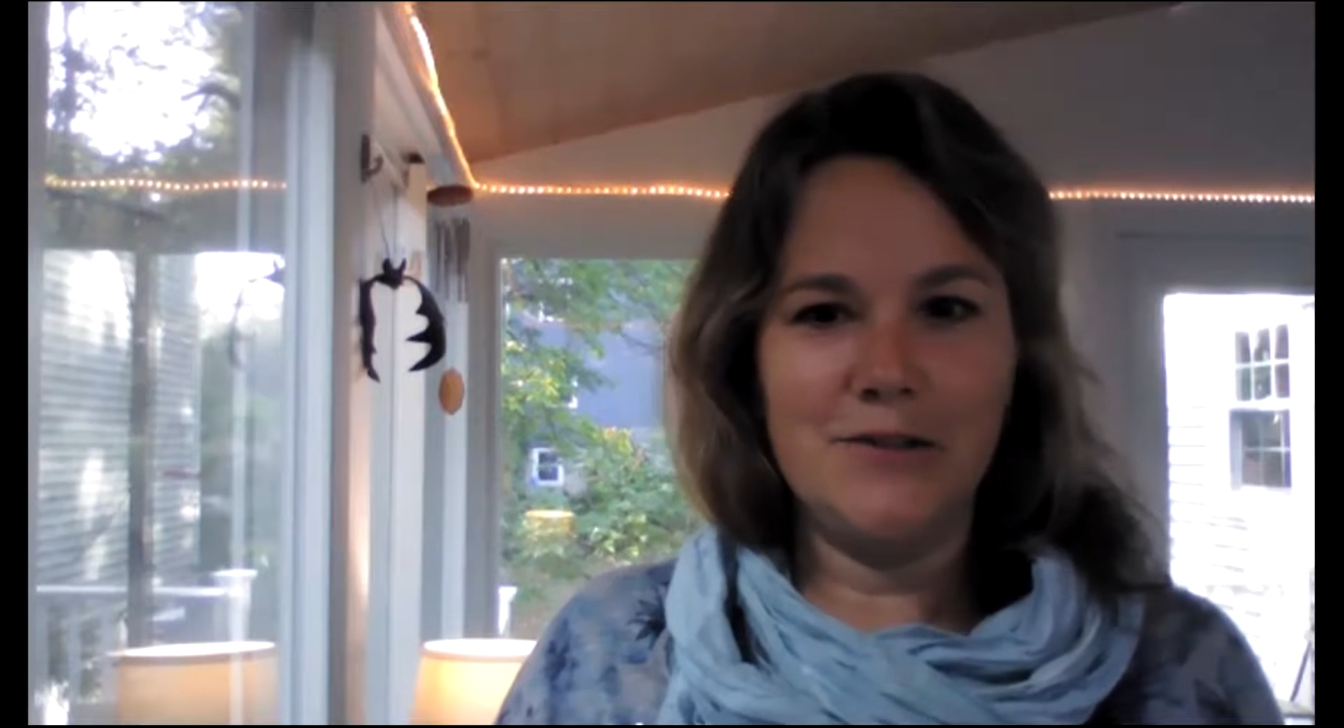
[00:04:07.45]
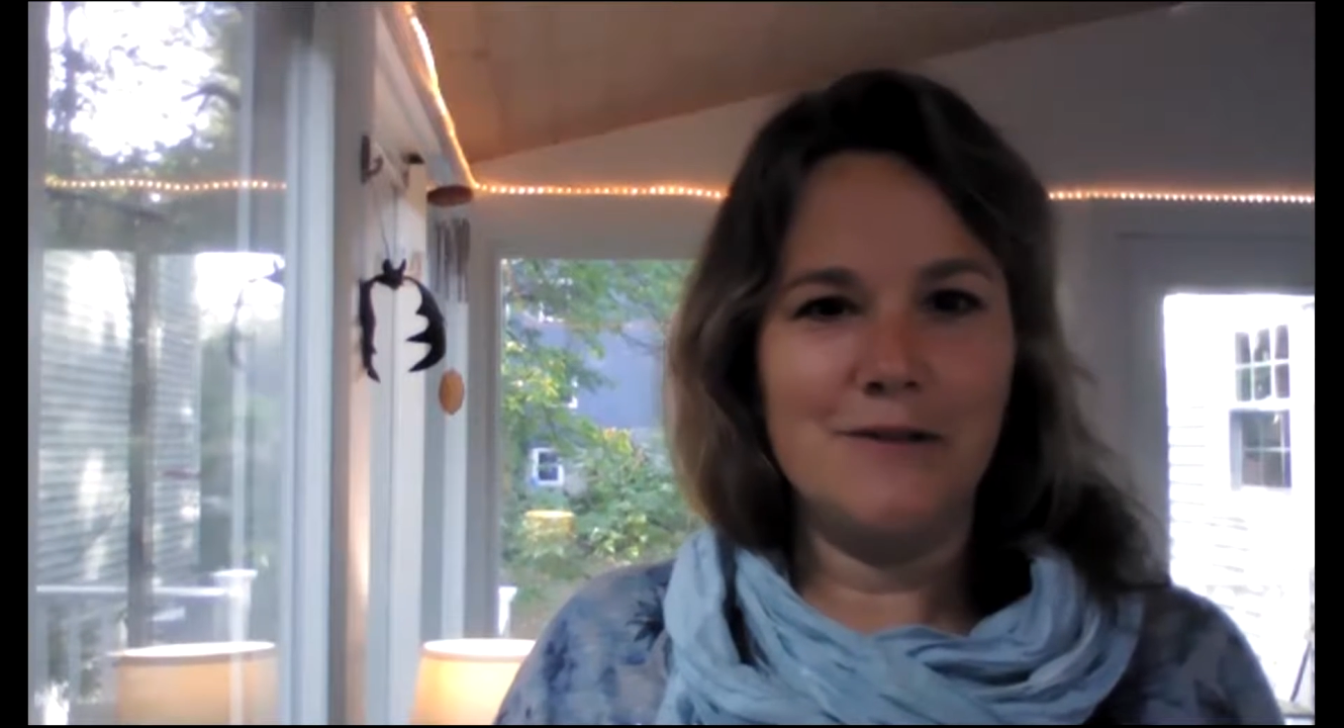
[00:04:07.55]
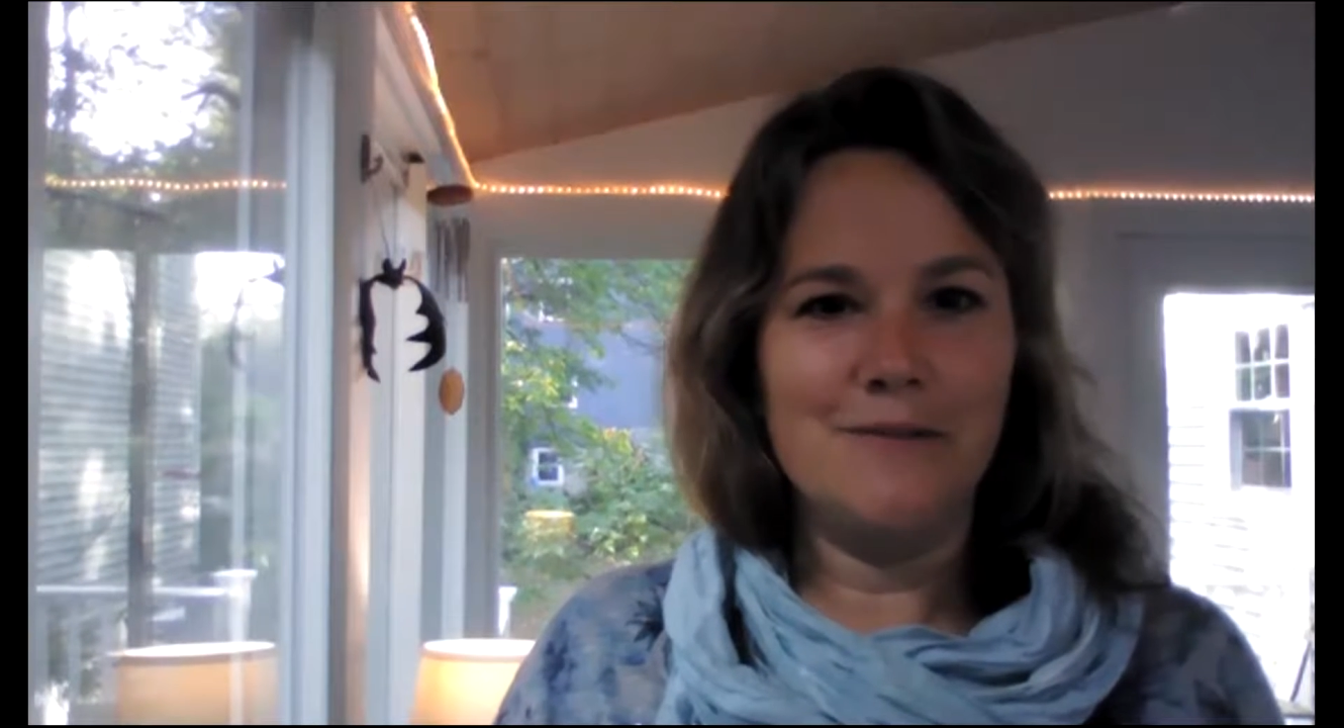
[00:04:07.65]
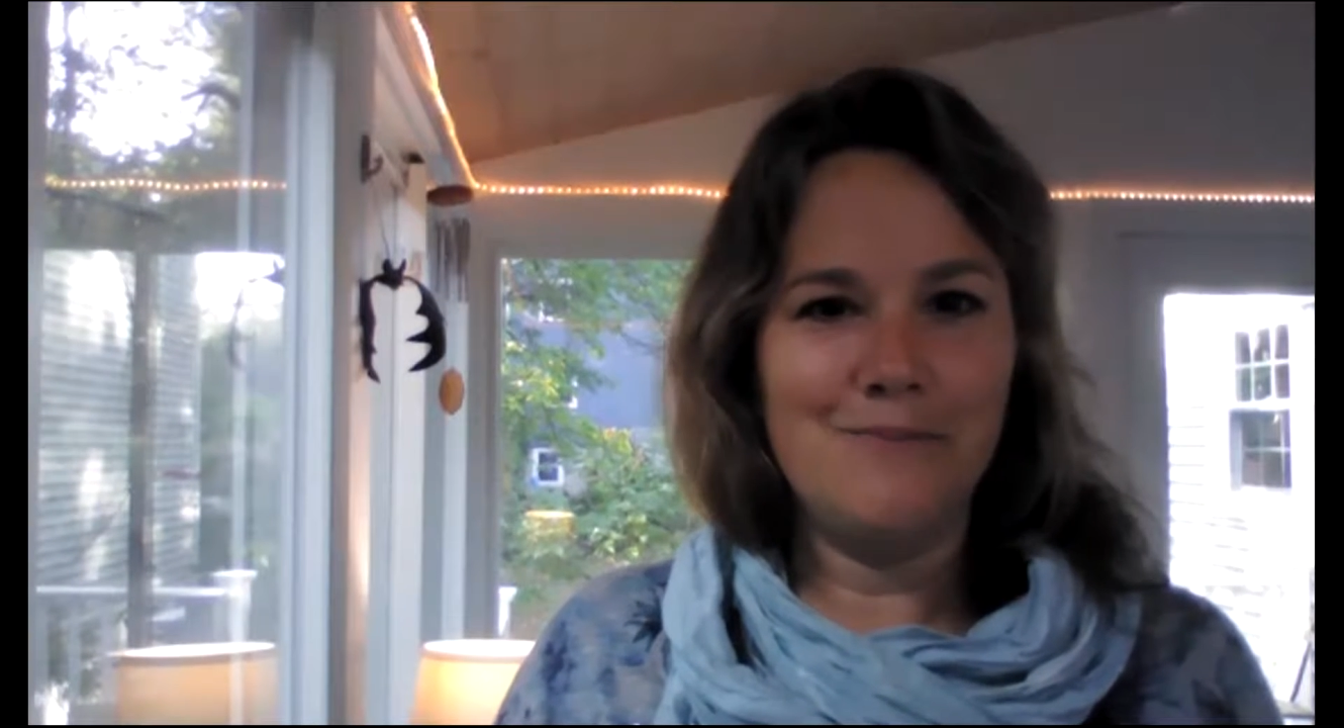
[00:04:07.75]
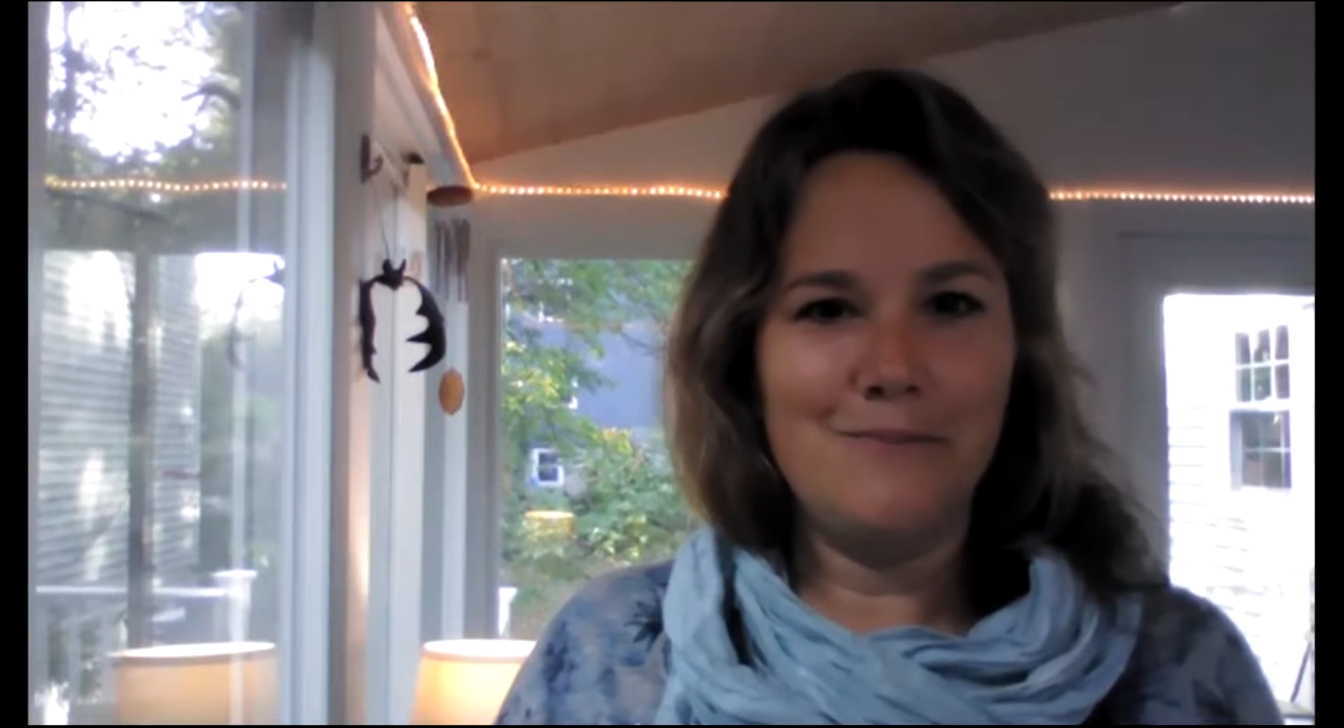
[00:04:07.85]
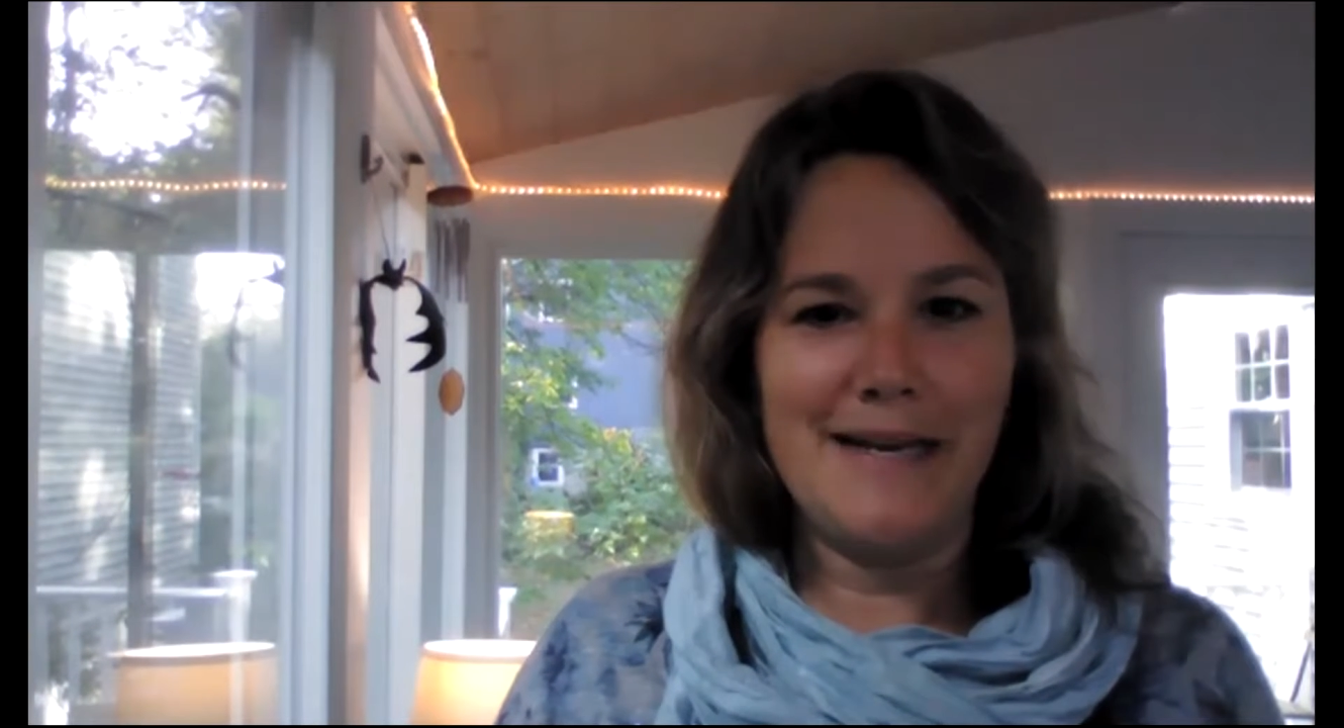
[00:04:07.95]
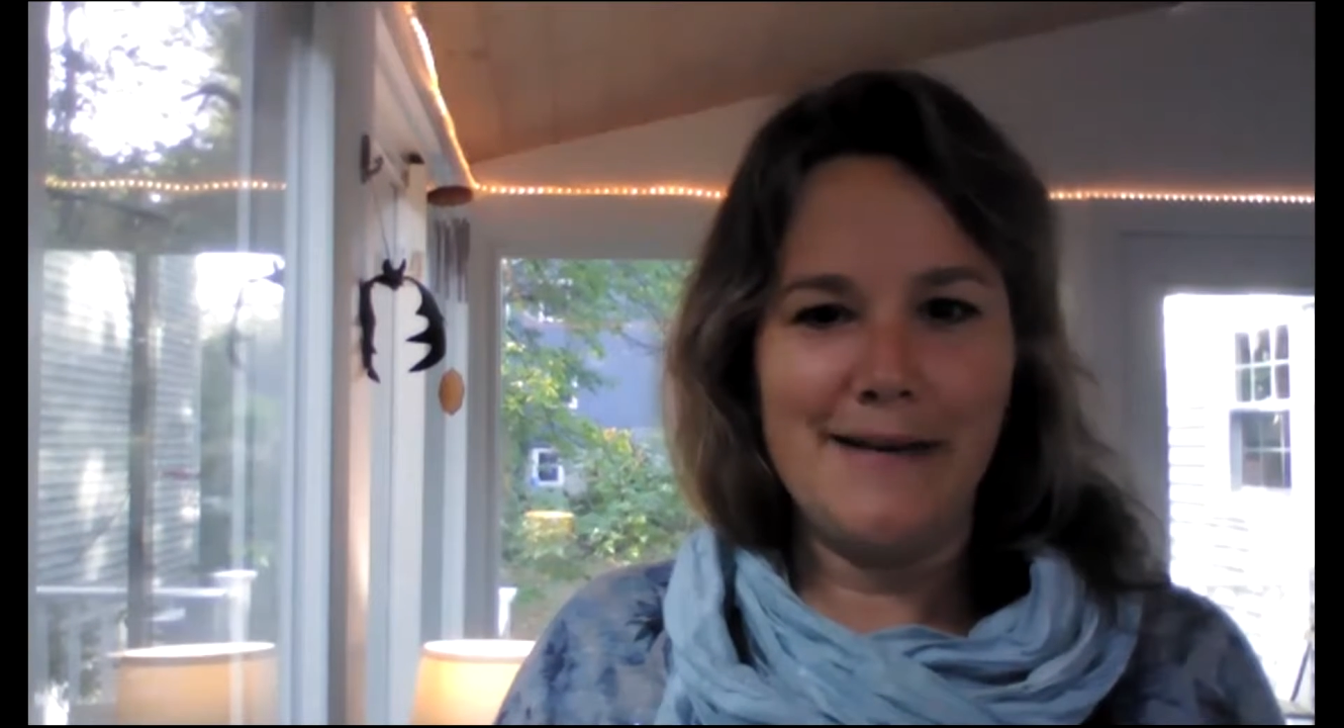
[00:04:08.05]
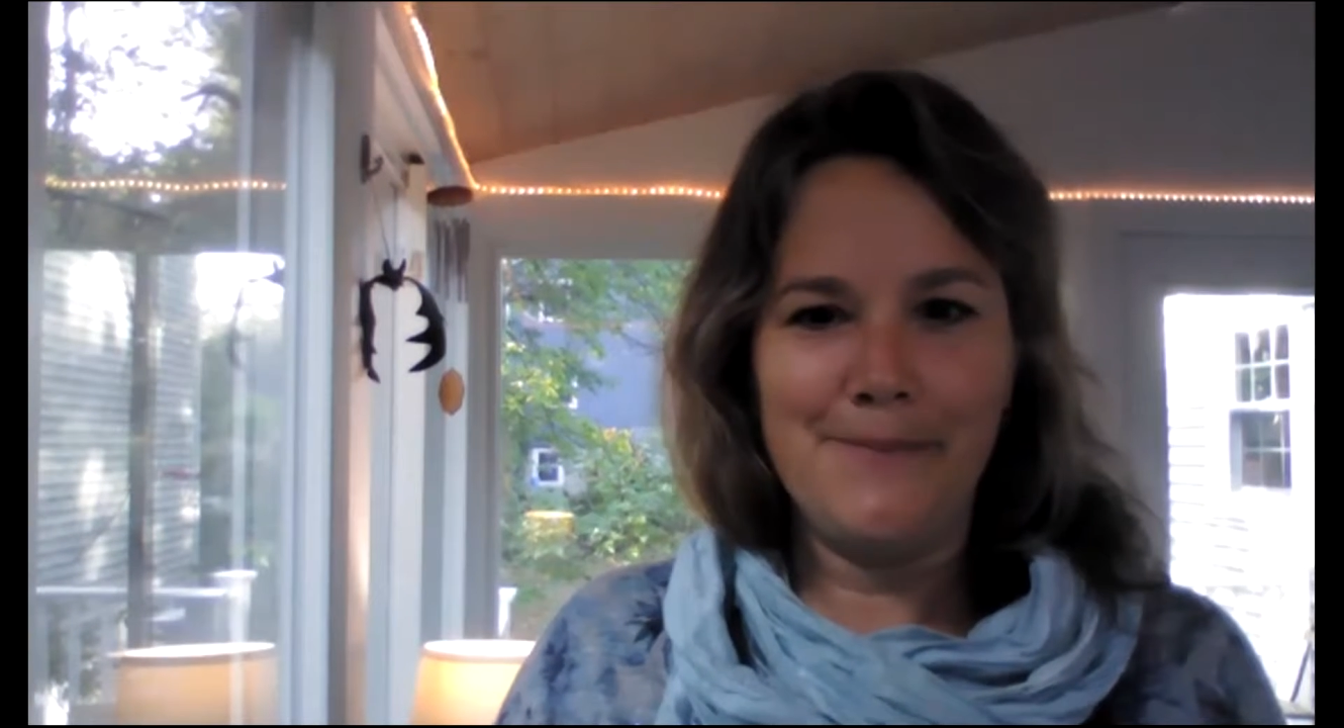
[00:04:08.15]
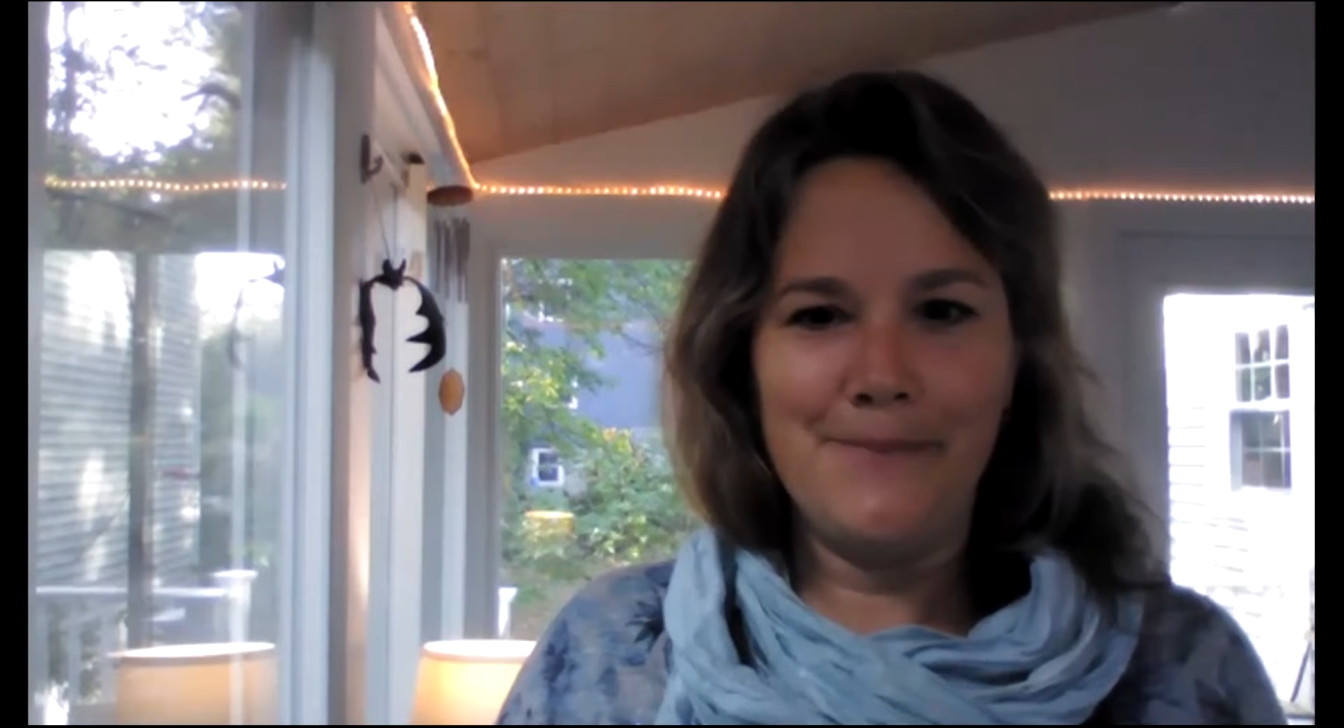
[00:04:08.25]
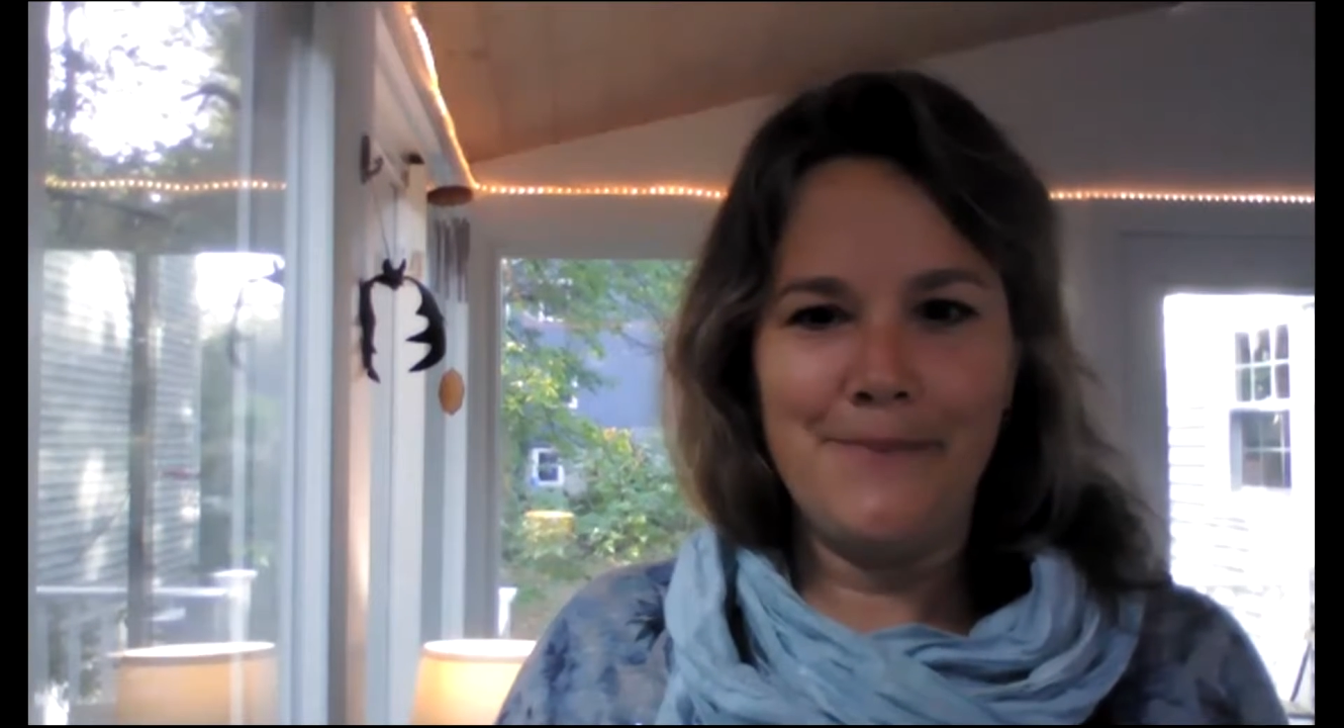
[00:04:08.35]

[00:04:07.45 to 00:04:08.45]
soon. Bye.